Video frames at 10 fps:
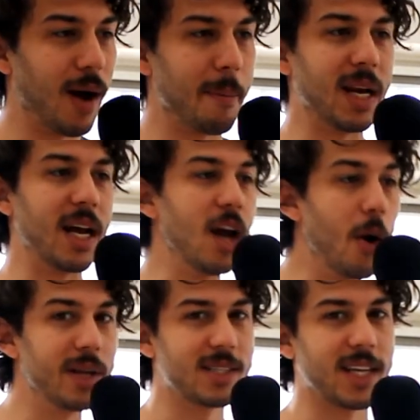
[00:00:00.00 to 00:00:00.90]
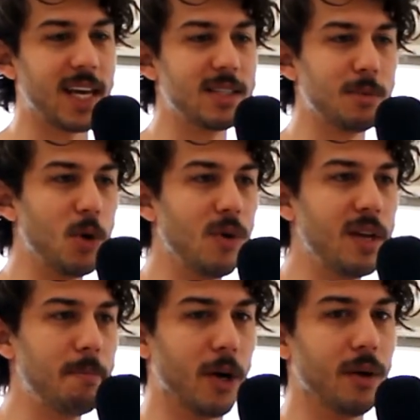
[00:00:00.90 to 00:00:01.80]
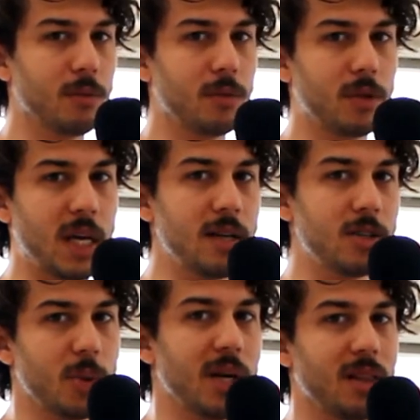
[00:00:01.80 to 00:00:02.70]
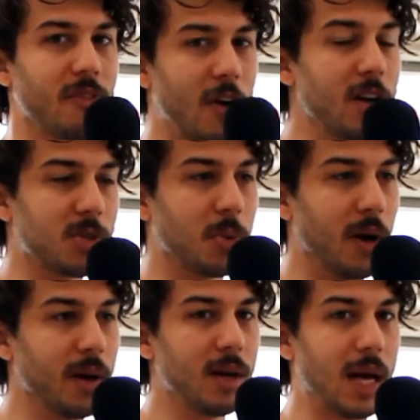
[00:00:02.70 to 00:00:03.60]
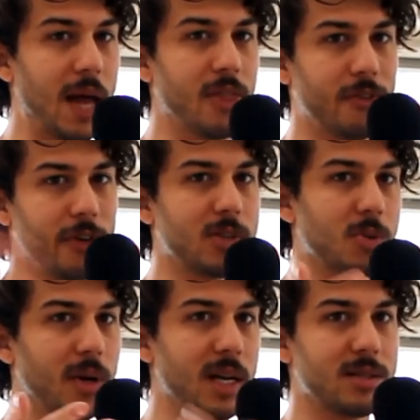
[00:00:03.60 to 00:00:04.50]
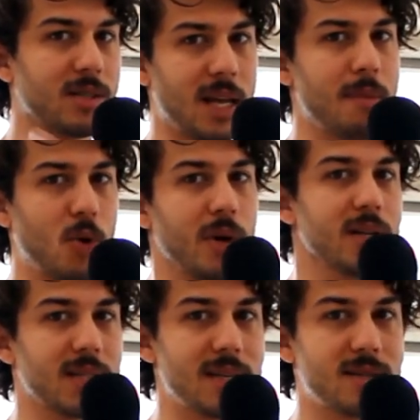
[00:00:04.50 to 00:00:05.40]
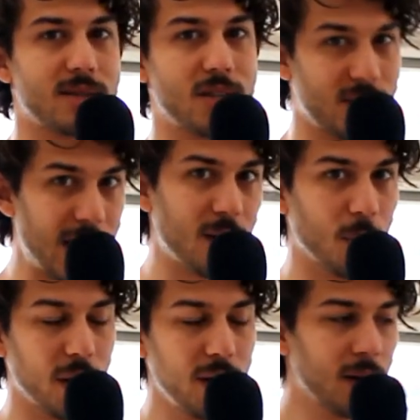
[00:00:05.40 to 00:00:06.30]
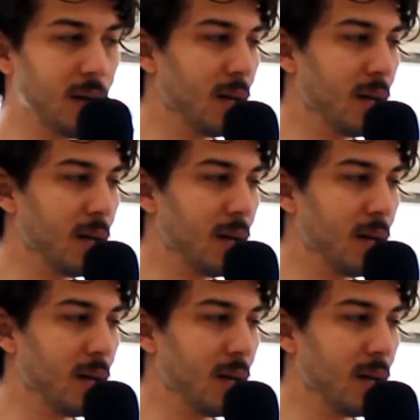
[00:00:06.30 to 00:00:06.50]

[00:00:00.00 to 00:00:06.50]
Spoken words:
I mean, I know it's a kid's movie, but they didn't do it in the first one, and the first one has the same audience as the second one,